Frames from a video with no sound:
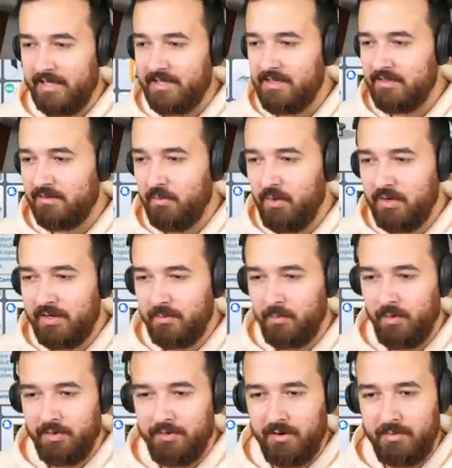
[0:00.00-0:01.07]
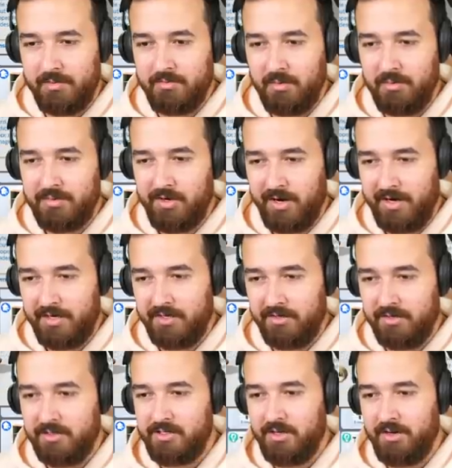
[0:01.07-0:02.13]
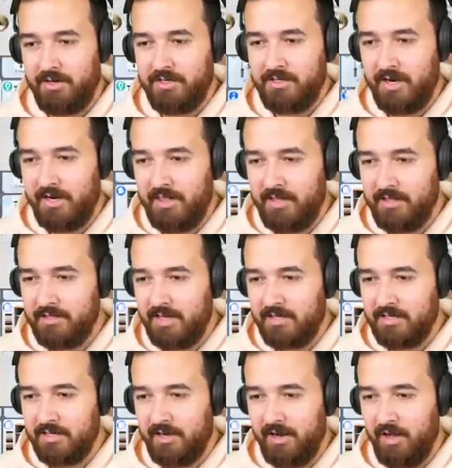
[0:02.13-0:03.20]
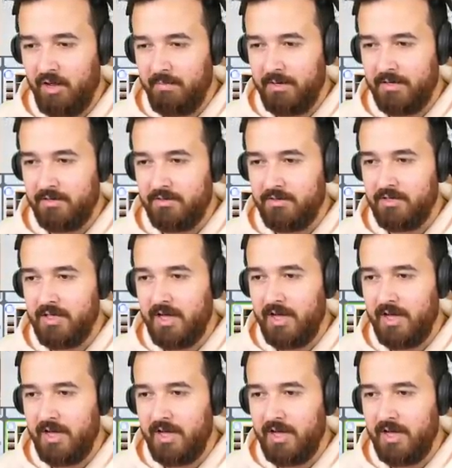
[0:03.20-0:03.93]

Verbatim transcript: yeah, so it's a walk-in wardrobe is what we're trying to do. So is there anything that's actually going to help me do